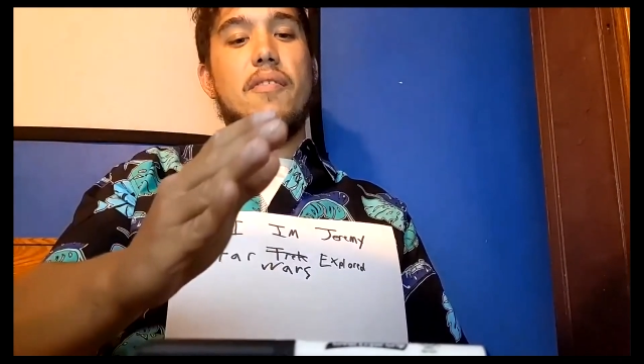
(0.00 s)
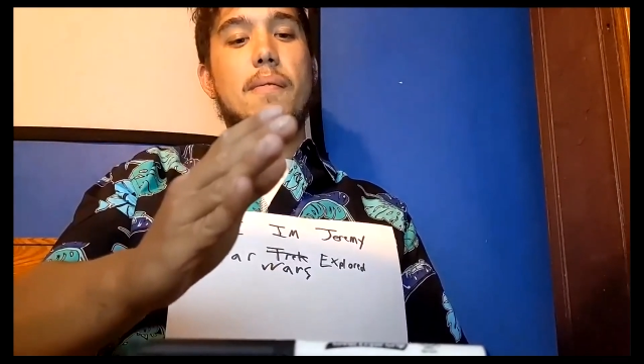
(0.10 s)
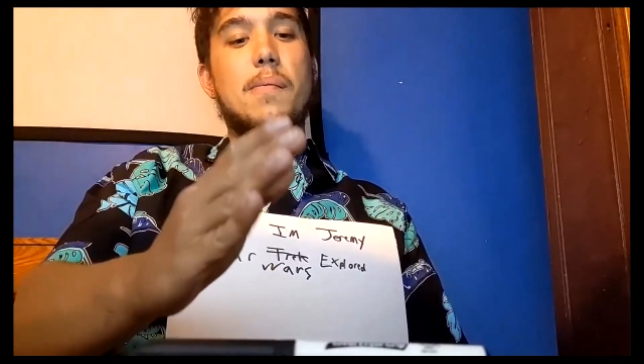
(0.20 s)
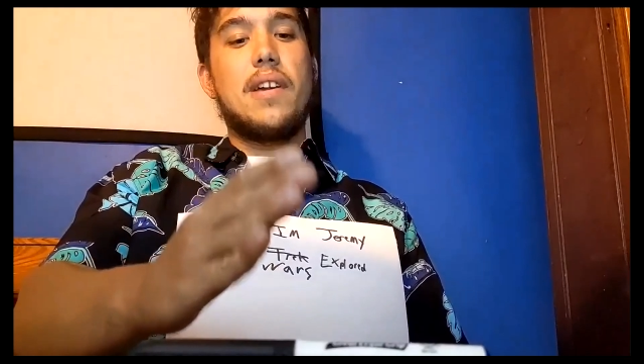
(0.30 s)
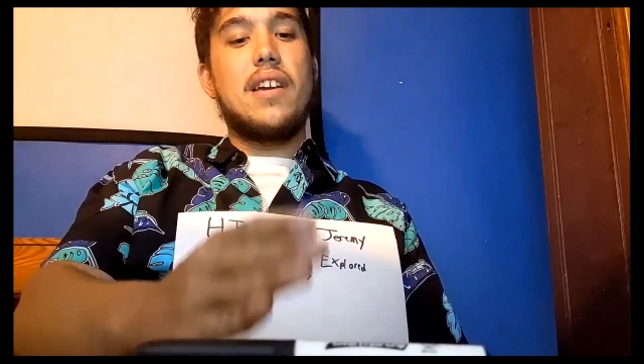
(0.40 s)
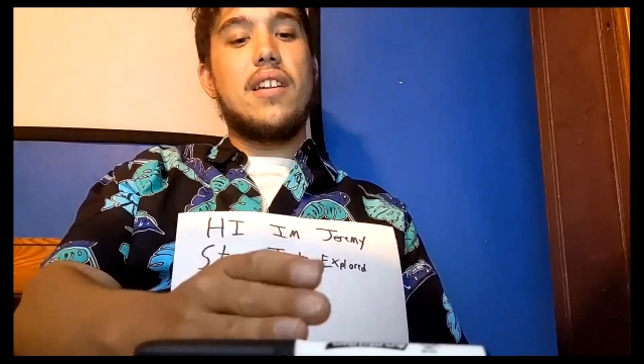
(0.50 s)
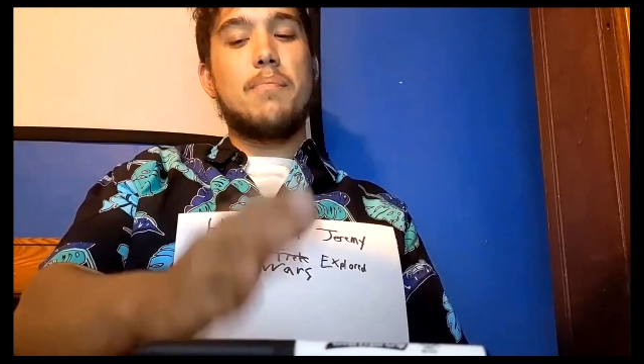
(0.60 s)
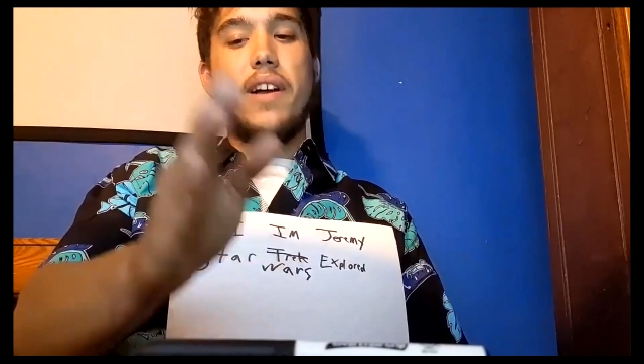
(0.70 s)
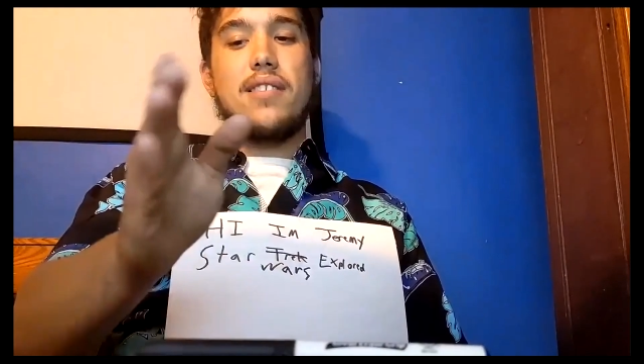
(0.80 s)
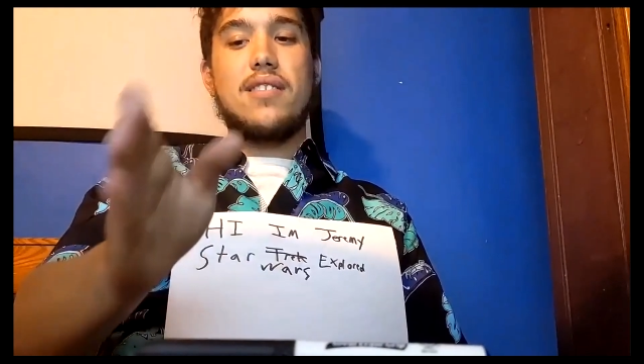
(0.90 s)
from the
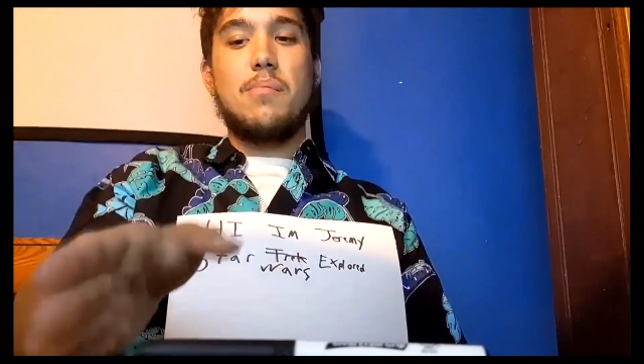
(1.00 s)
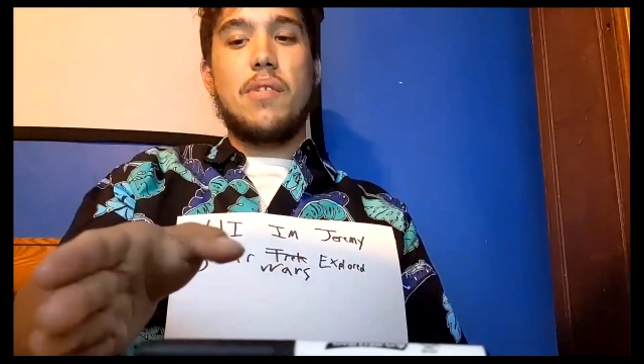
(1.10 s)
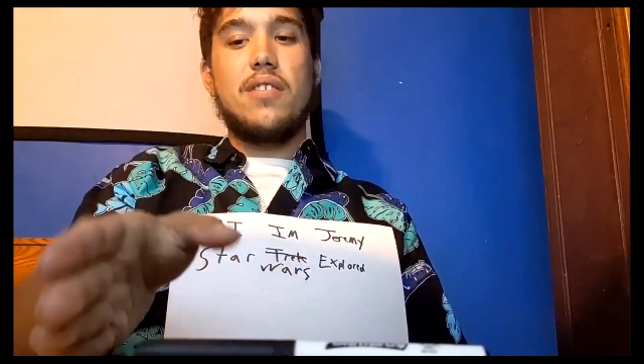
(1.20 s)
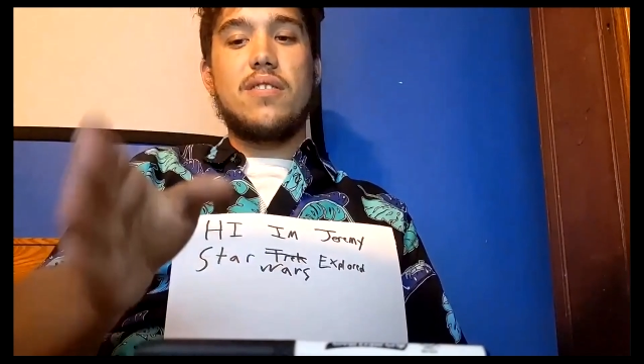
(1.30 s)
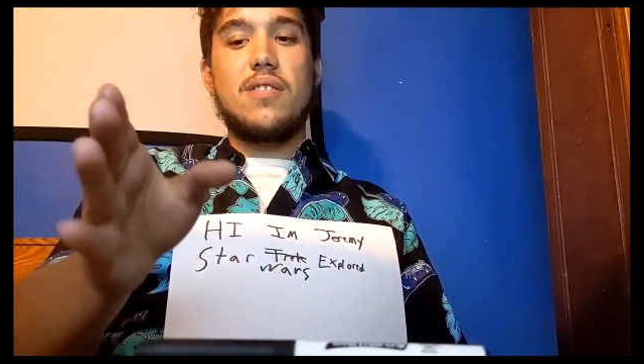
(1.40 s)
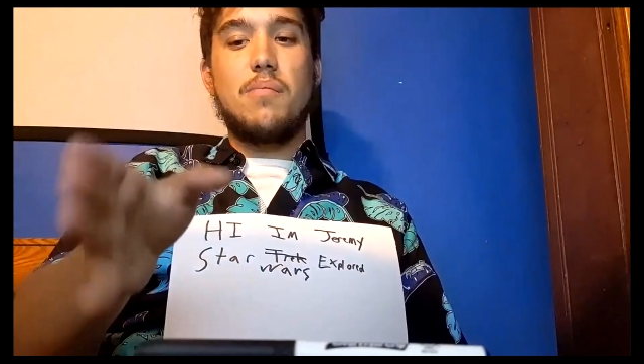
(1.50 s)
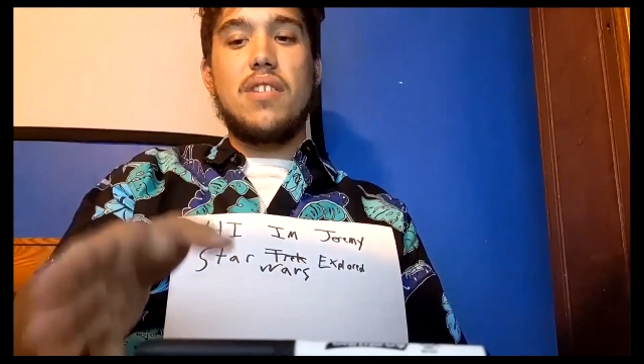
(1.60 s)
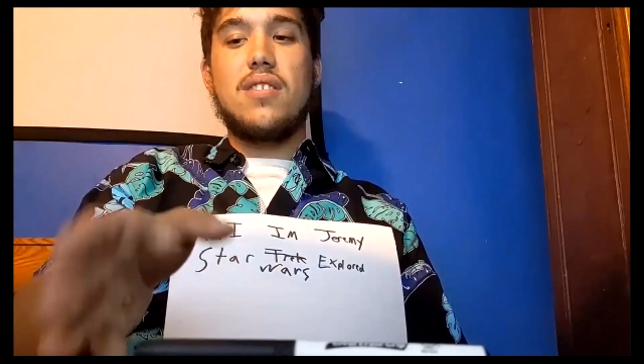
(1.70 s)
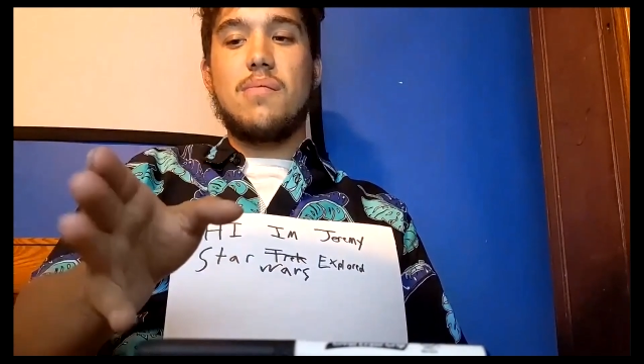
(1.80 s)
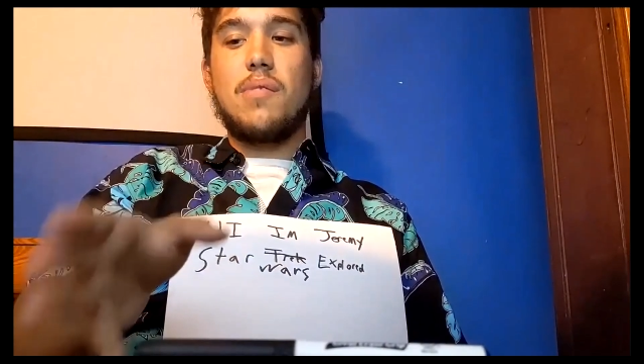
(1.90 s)
beginning back to the middle to
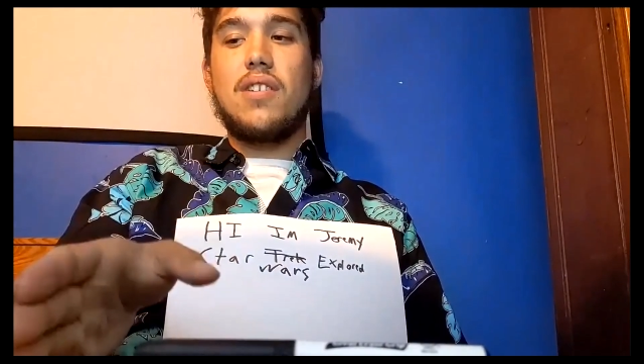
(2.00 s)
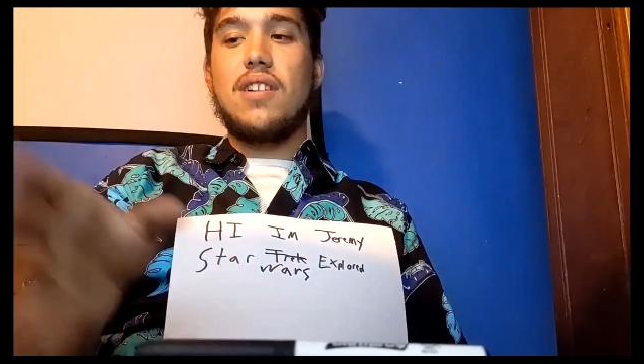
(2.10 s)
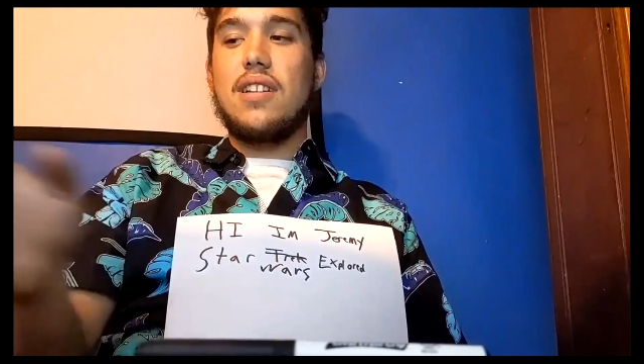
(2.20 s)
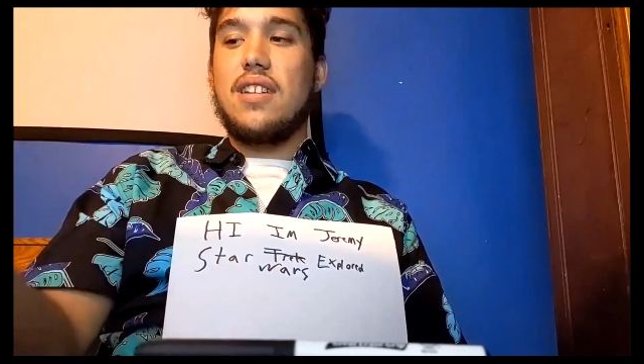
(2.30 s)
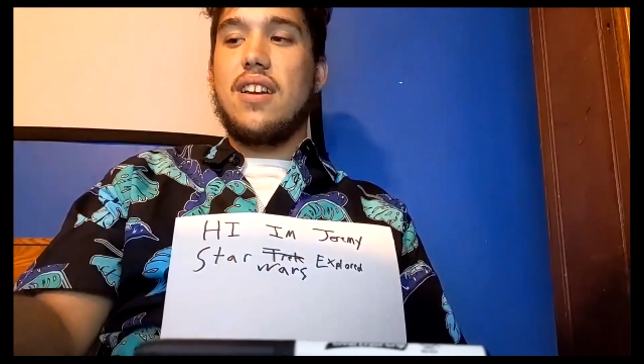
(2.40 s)
meet to the middle at